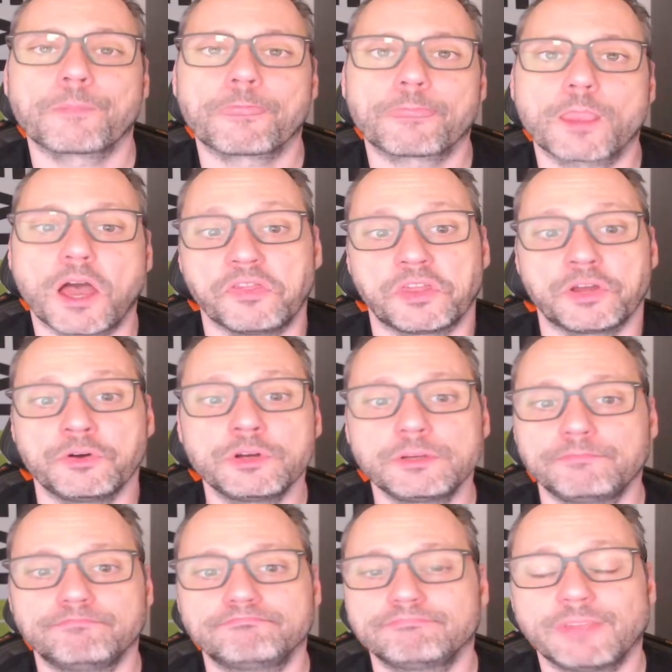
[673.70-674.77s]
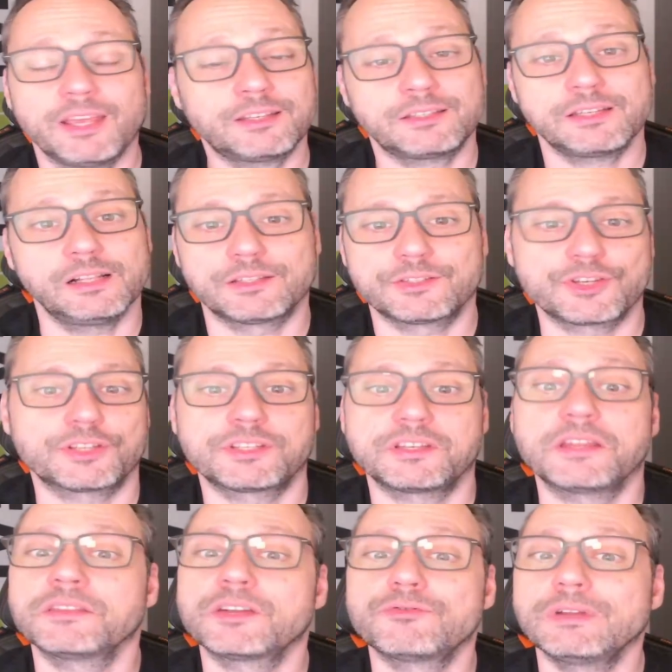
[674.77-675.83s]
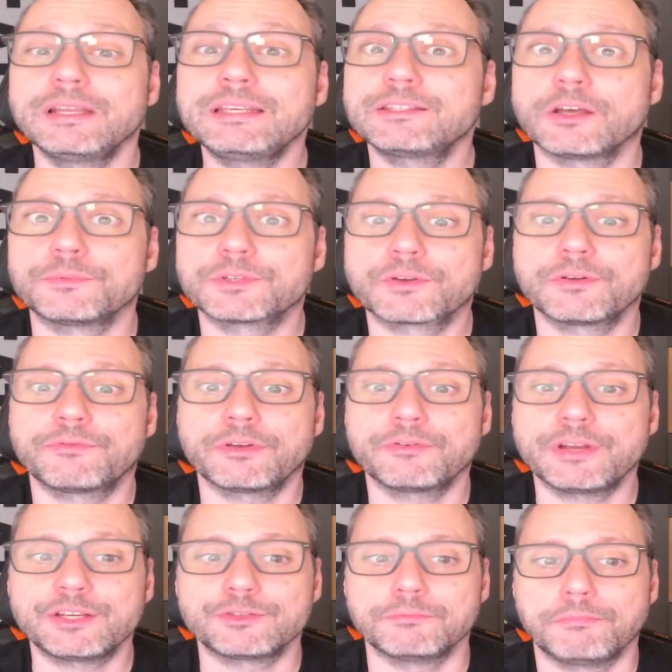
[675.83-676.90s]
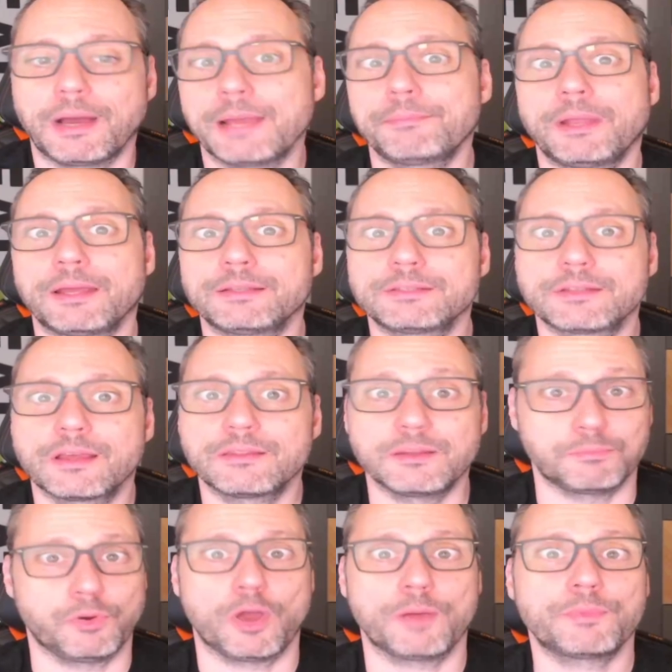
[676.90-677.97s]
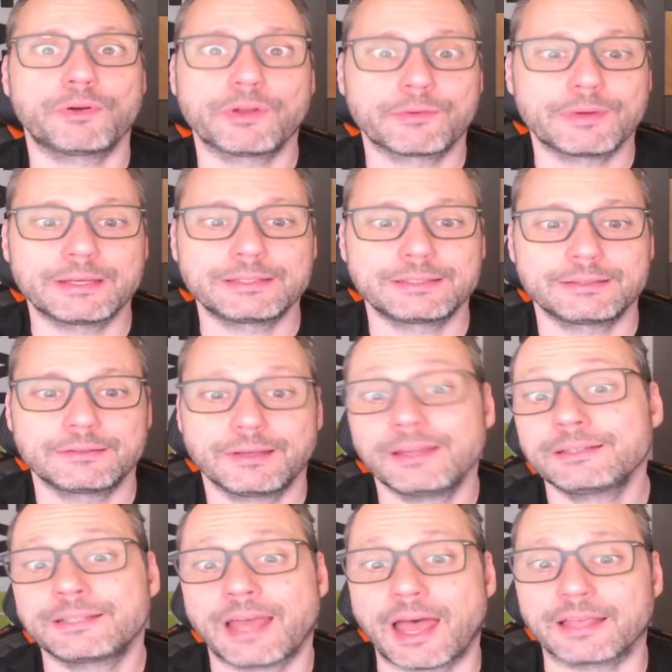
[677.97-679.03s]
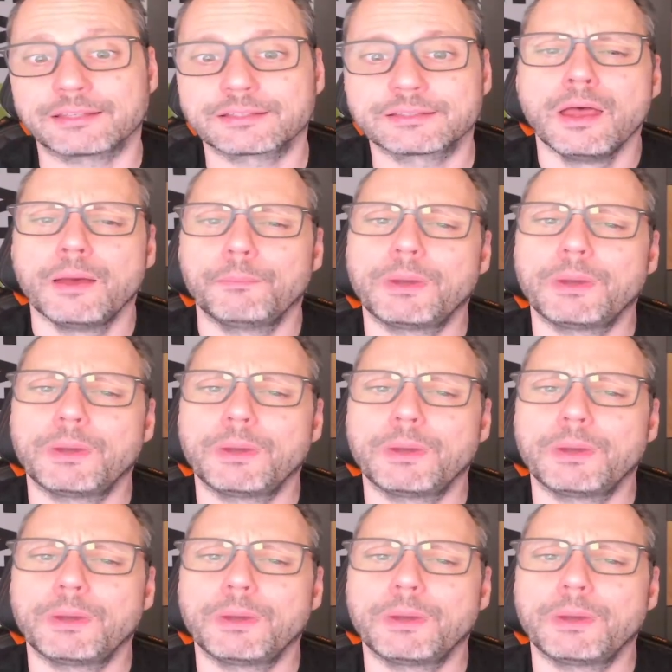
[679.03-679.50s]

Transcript: Under the hood, it's still just standard ReleaseOps configuration, pipelines, deployment requests, and tasks.